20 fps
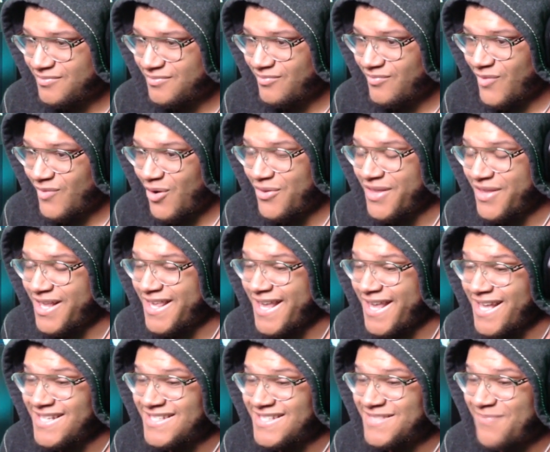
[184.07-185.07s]
On the
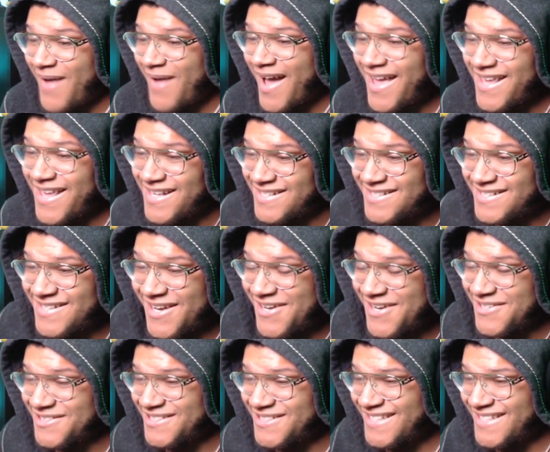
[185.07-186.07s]
gate spikes.
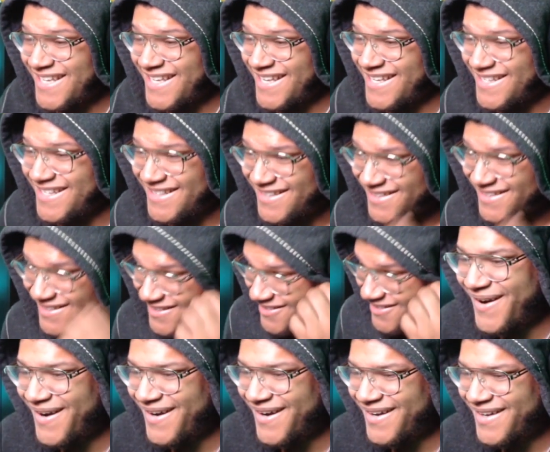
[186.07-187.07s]
Oh shit.
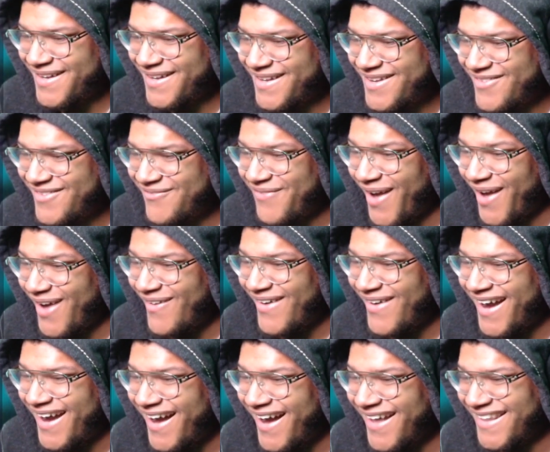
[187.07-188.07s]

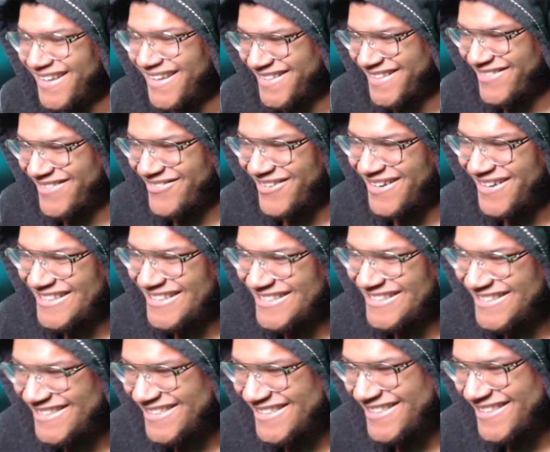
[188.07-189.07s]
Valhalla
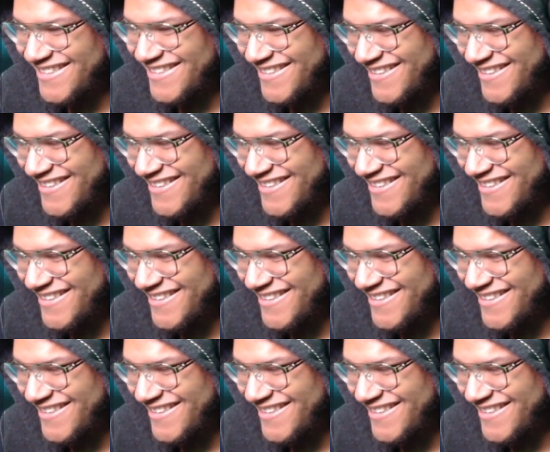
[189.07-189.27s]
thrust.